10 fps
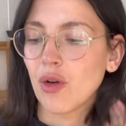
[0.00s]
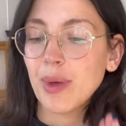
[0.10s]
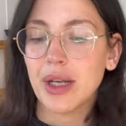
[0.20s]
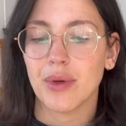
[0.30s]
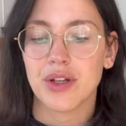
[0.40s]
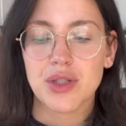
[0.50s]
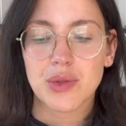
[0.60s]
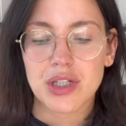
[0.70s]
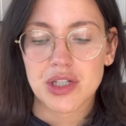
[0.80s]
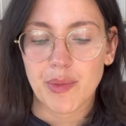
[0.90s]
But anyway, I just
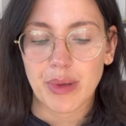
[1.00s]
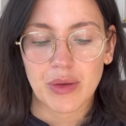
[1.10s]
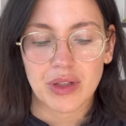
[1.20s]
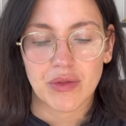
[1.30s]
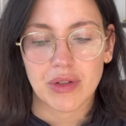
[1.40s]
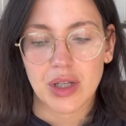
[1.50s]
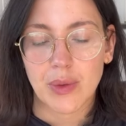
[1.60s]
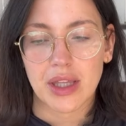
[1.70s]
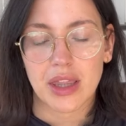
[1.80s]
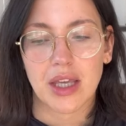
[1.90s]
wanted to jump back on here really
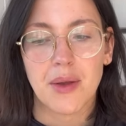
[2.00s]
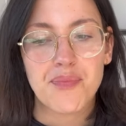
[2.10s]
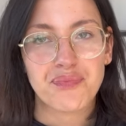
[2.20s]
quickly